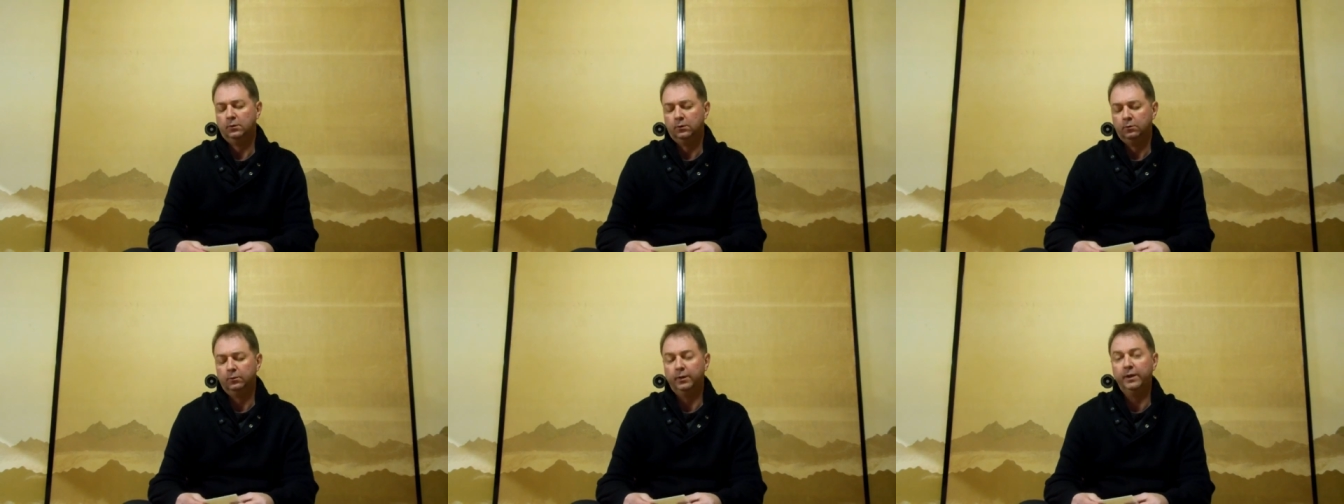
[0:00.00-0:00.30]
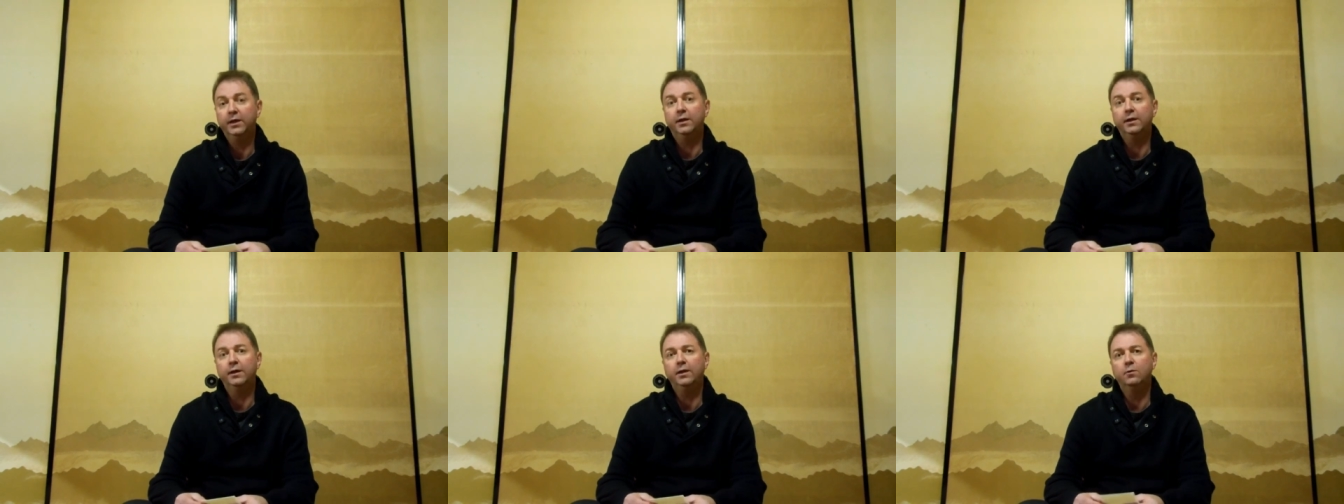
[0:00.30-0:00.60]

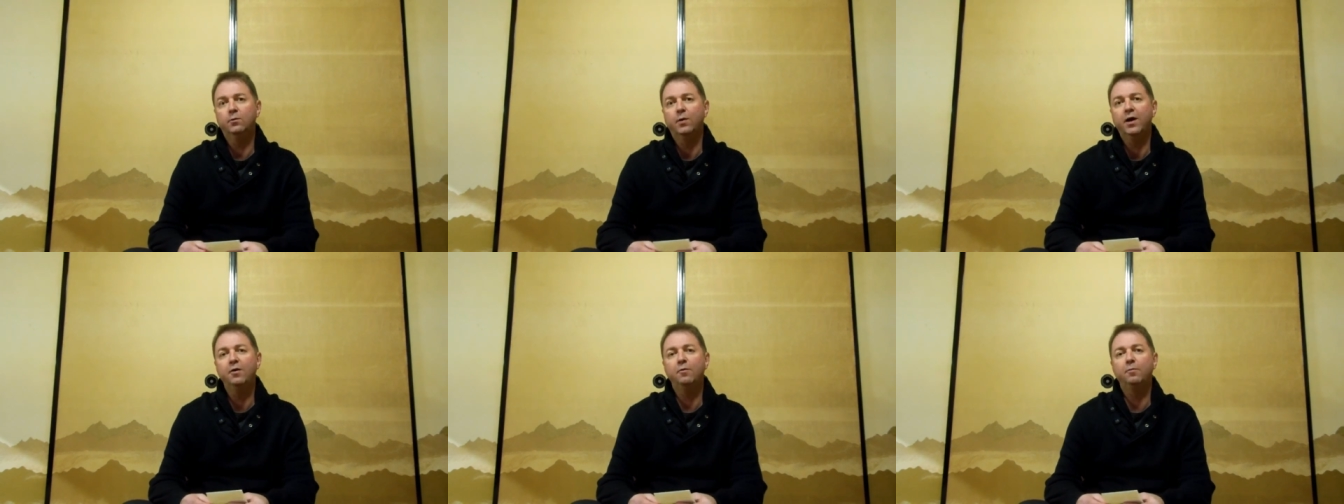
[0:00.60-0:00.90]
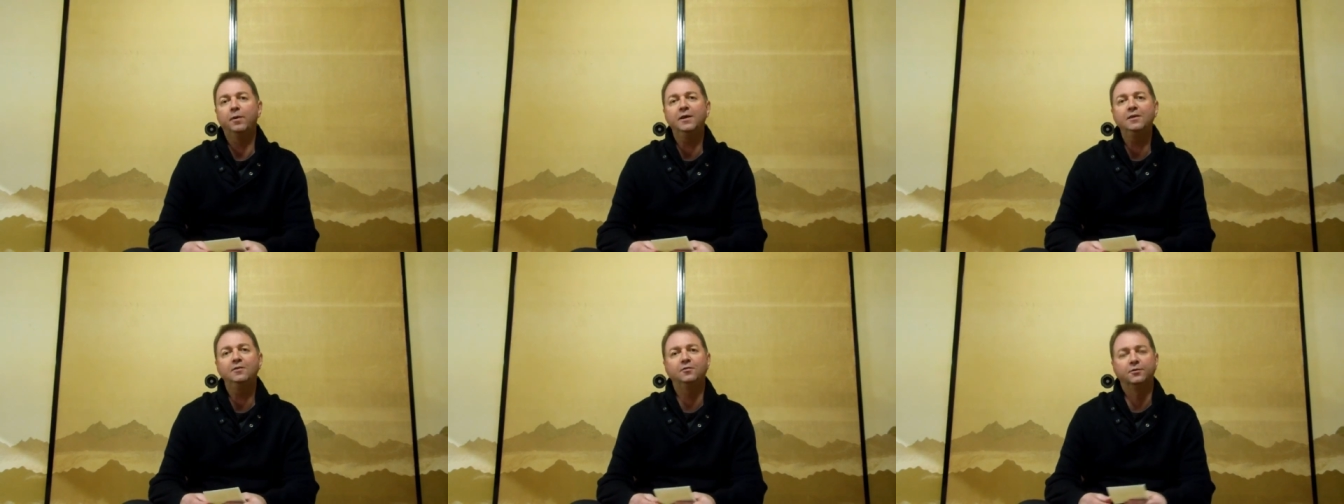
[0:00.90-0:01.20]
Really? One a
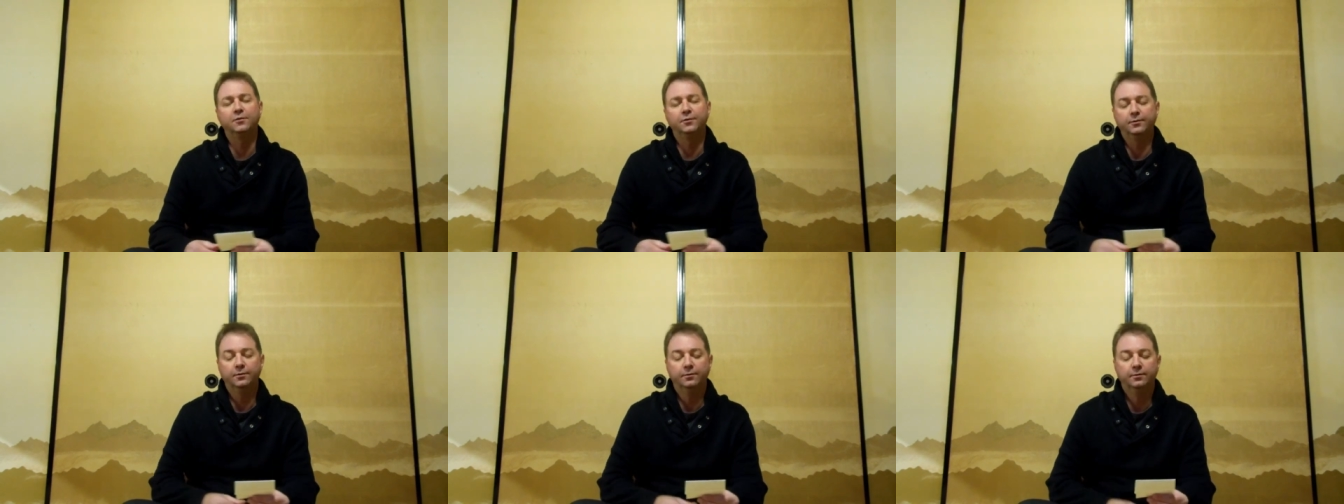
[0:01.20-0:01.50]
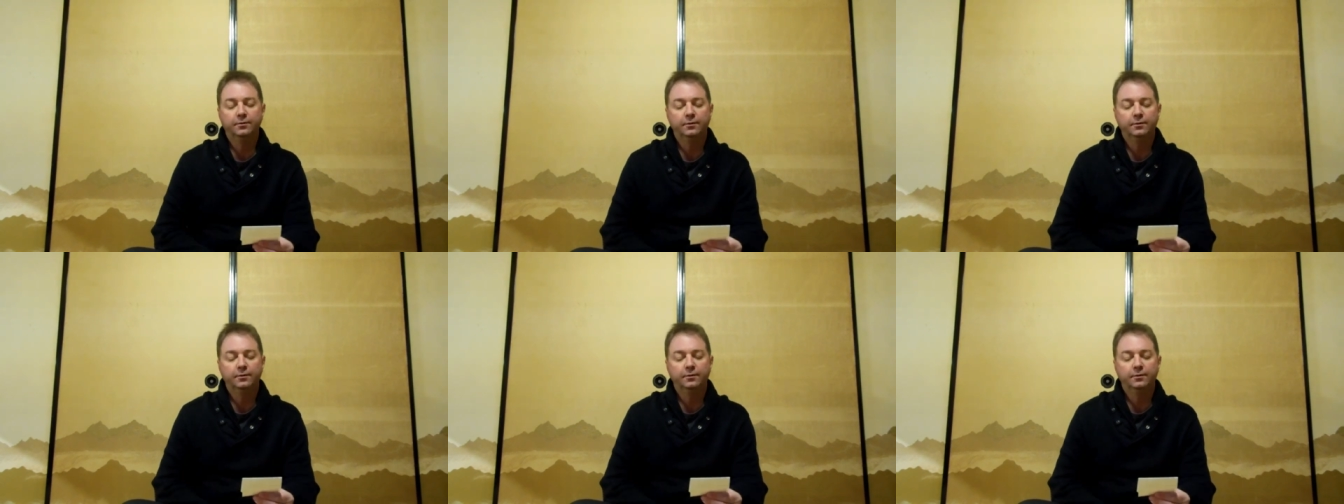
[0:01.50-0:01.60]
piece, Sue?